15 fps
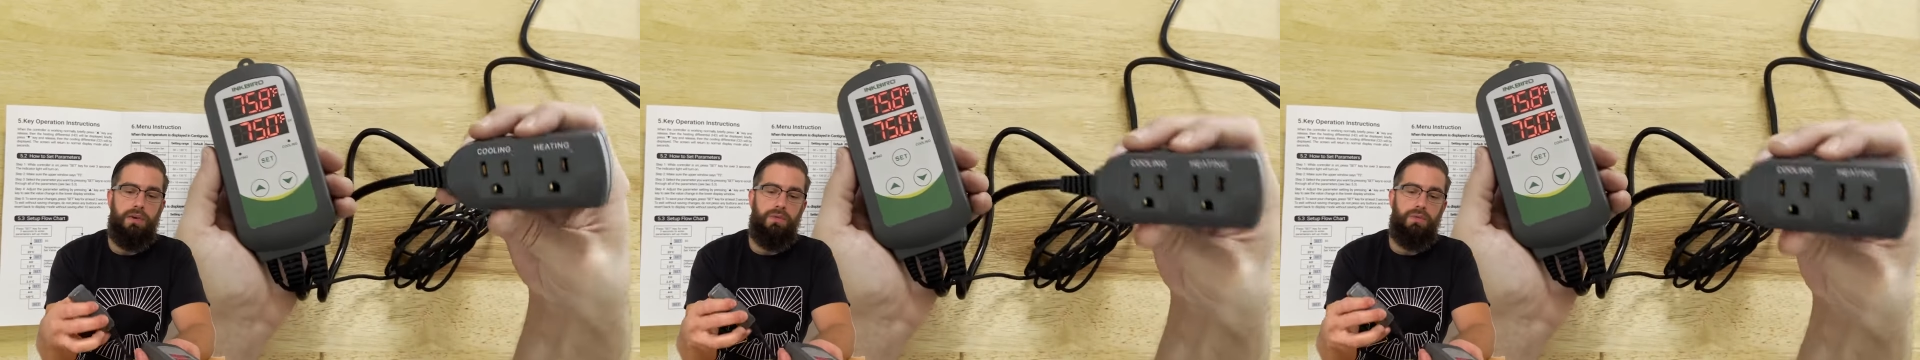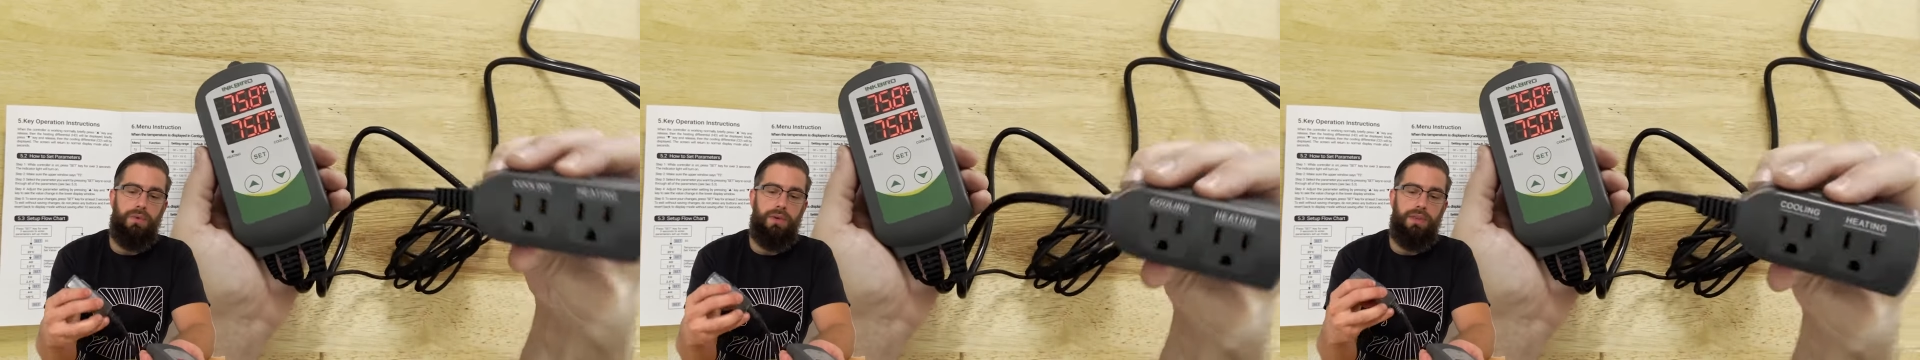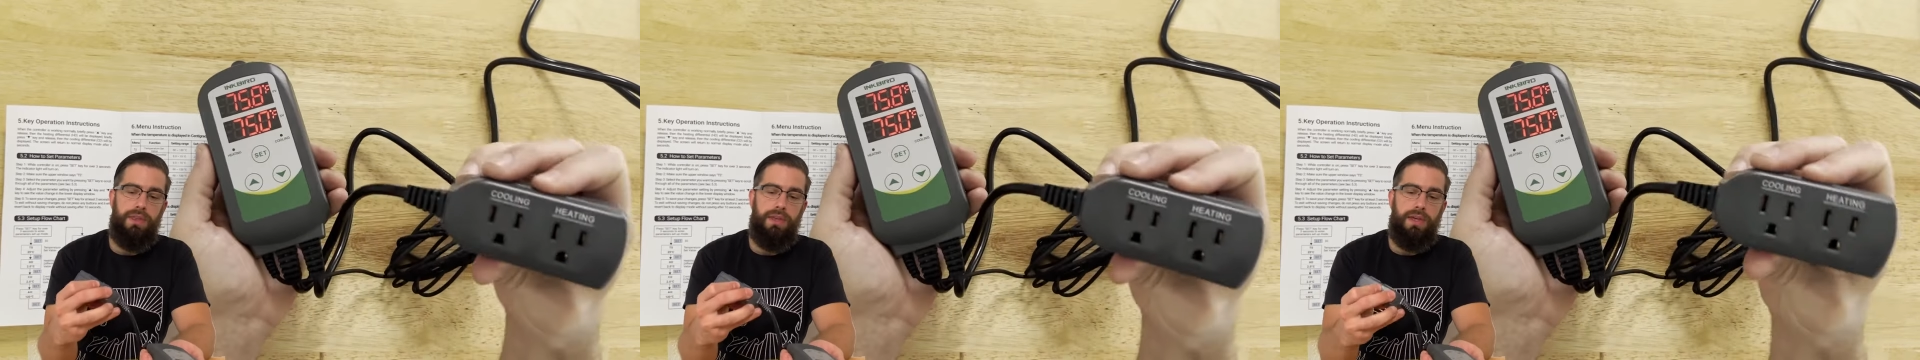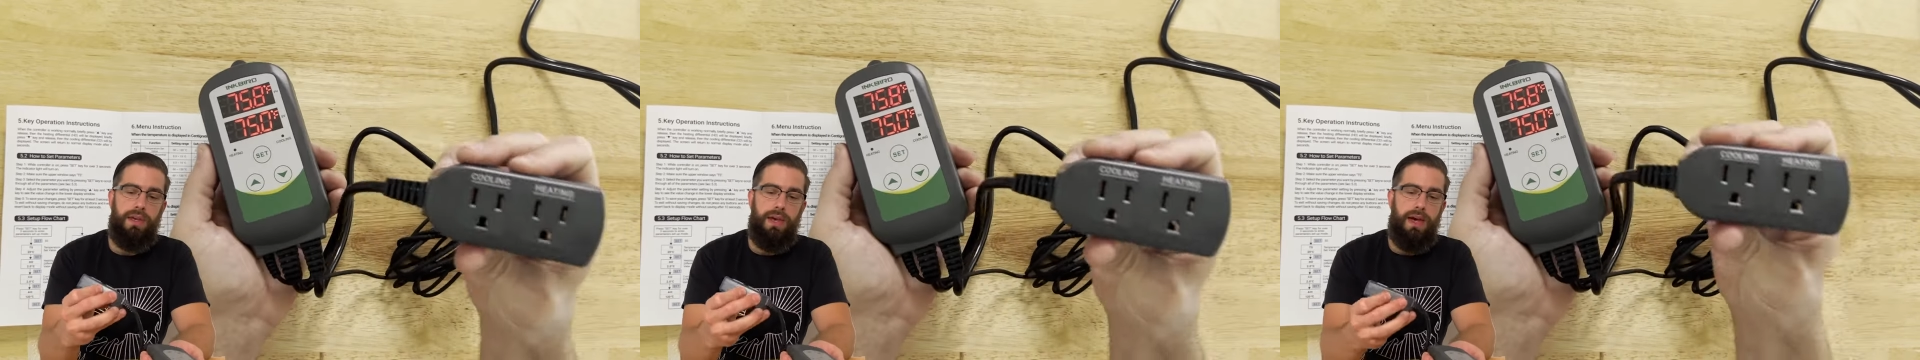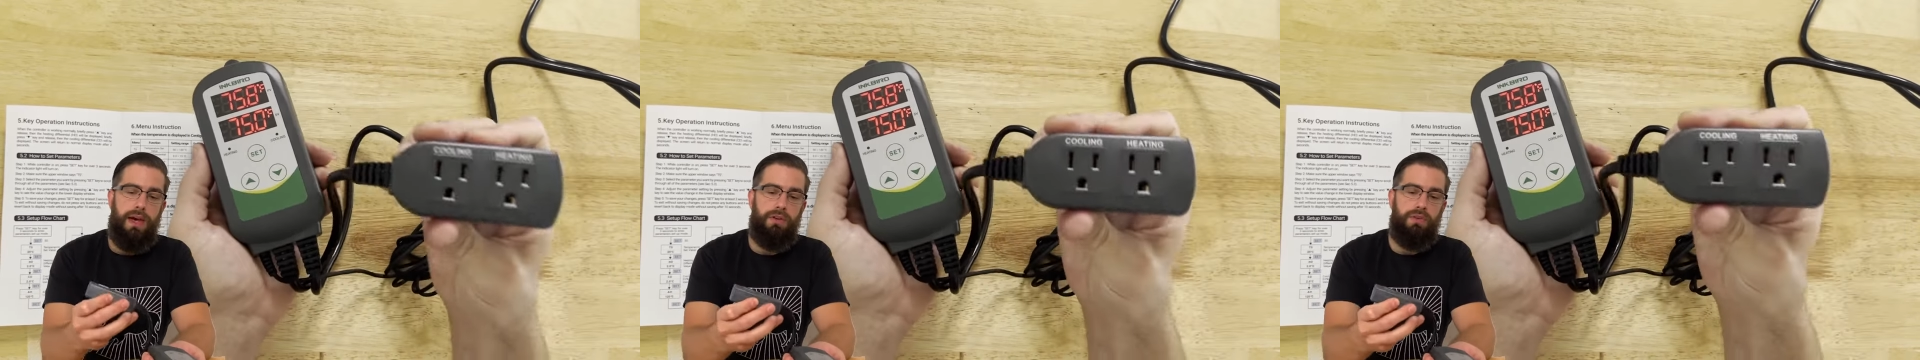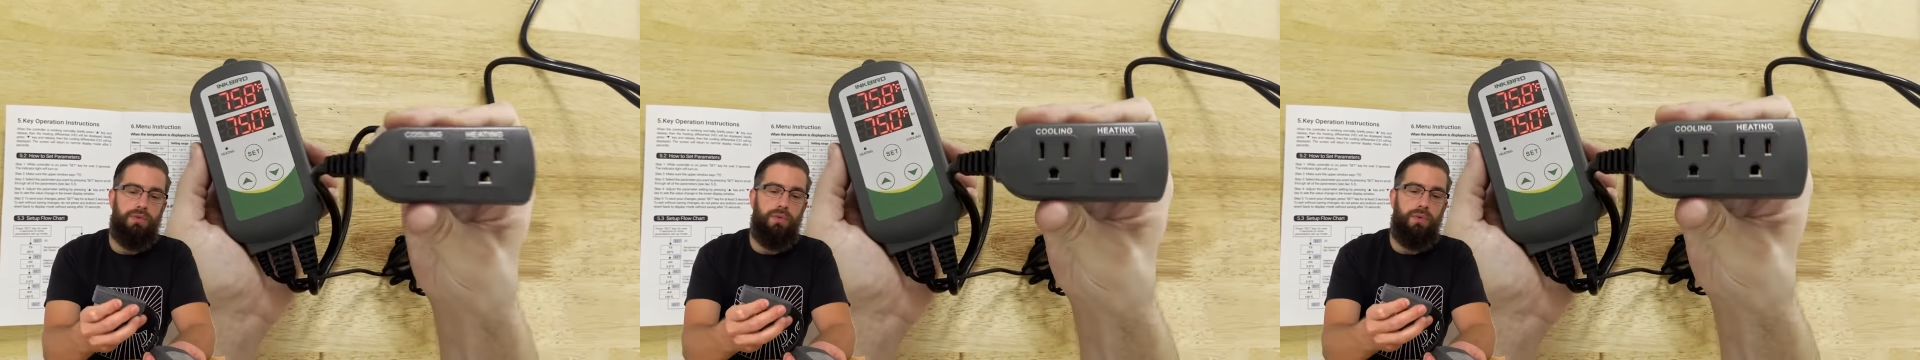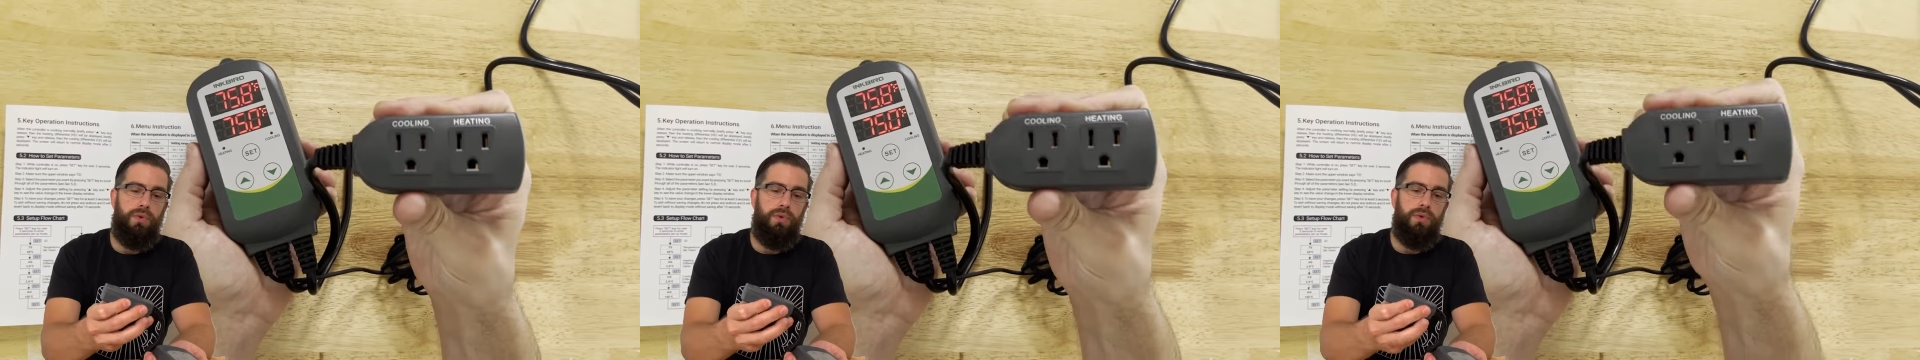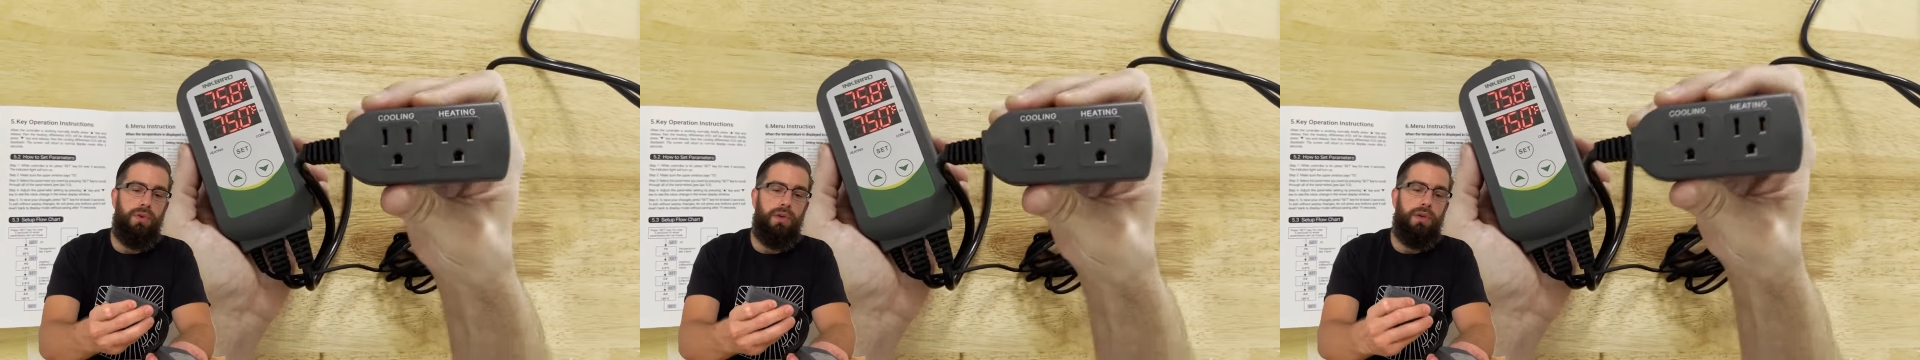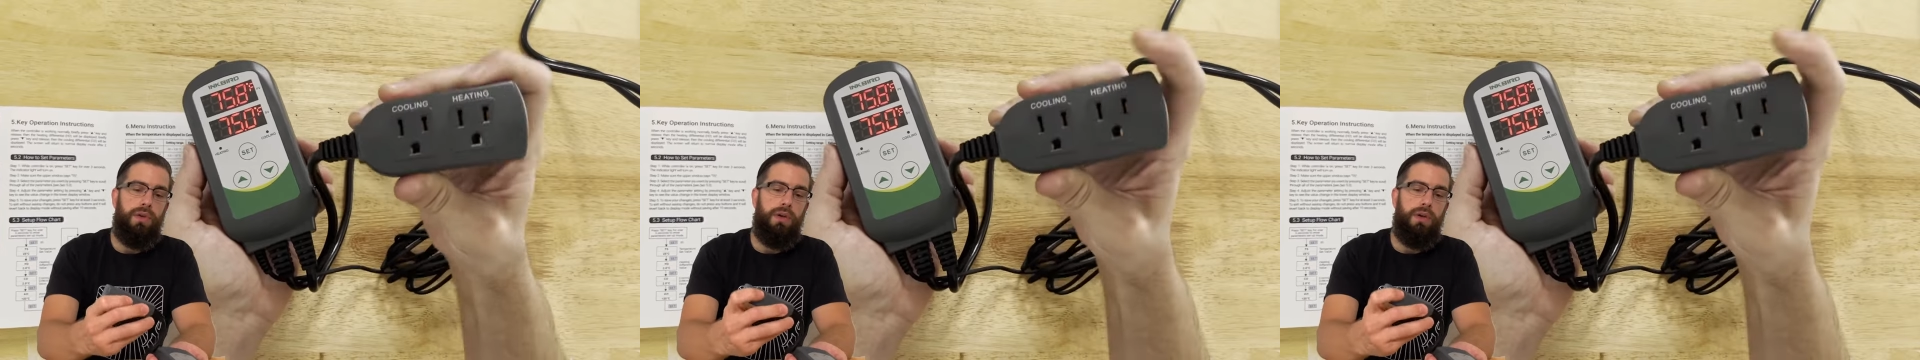with the actual